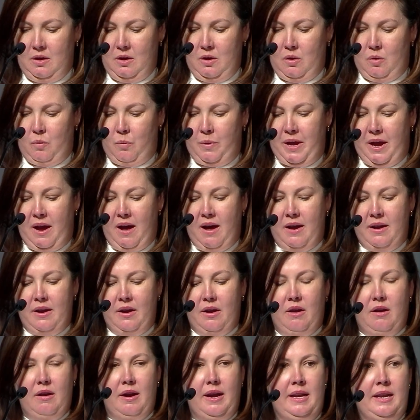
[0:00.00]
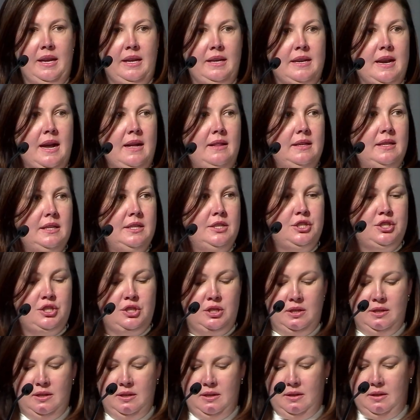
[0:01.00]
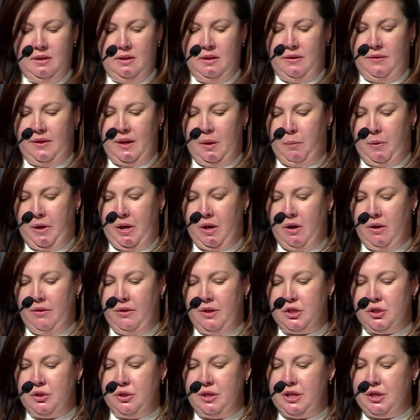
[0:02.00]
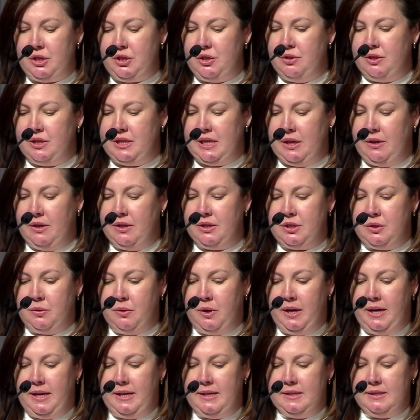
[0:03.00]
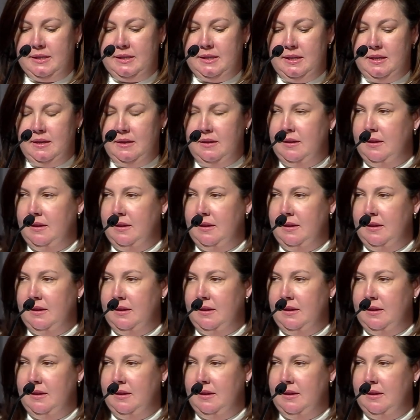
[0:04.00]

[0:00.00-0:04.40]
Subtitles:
We honor and acknowledge that we are in the traditional territories